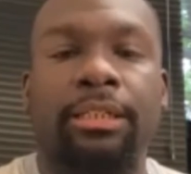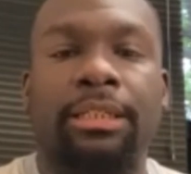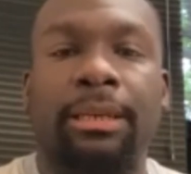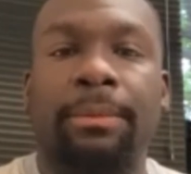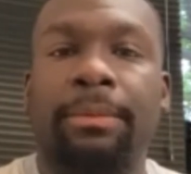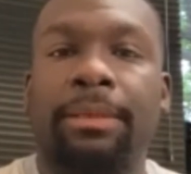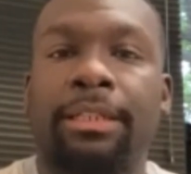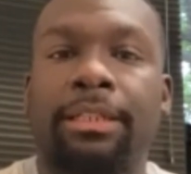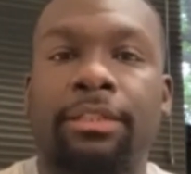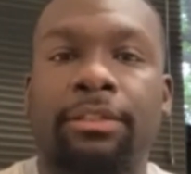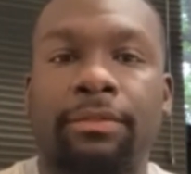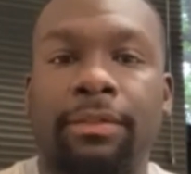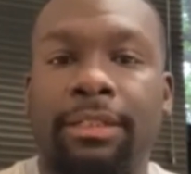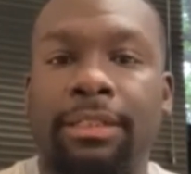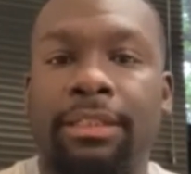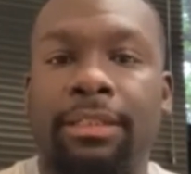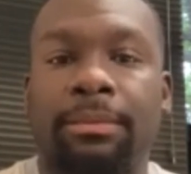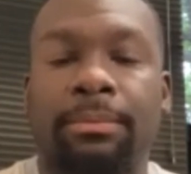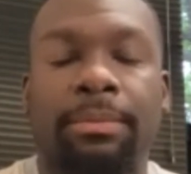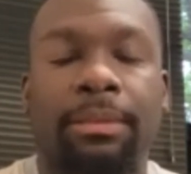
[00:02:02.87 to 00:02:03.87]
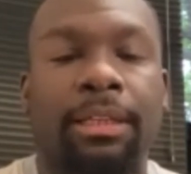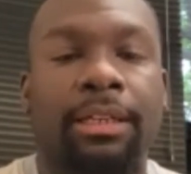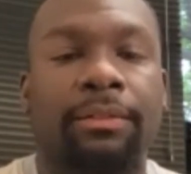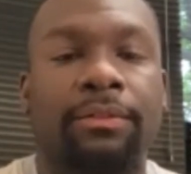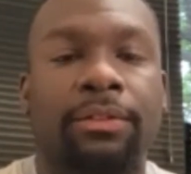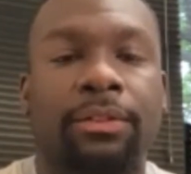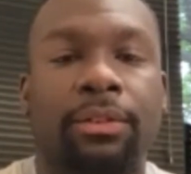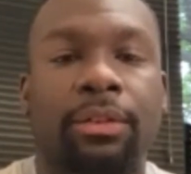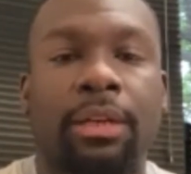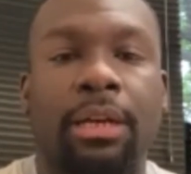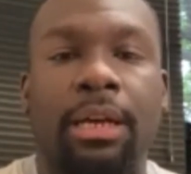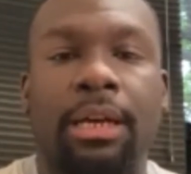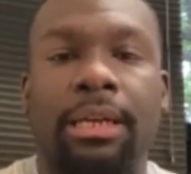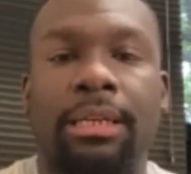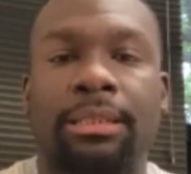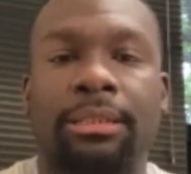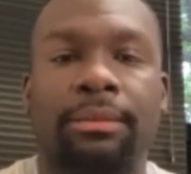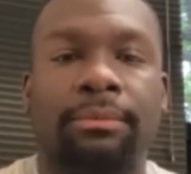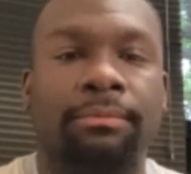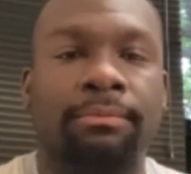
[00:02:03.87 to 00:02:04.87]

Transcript: I've been interested in playing for you guys.